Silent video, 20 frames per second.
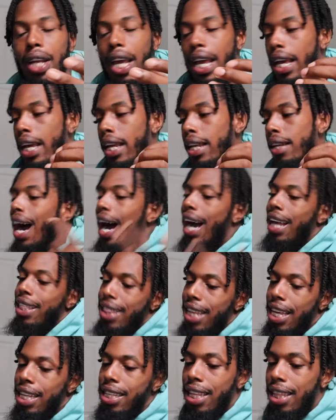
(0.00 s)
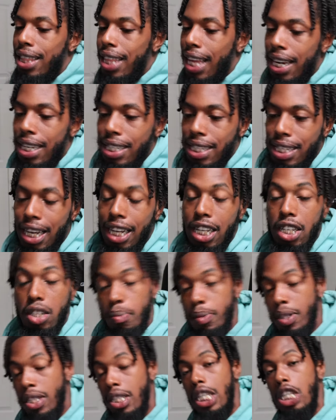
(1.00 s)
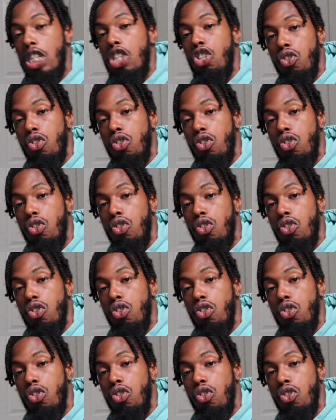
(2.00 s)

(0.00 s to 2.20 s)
And I think that that is one hundred percent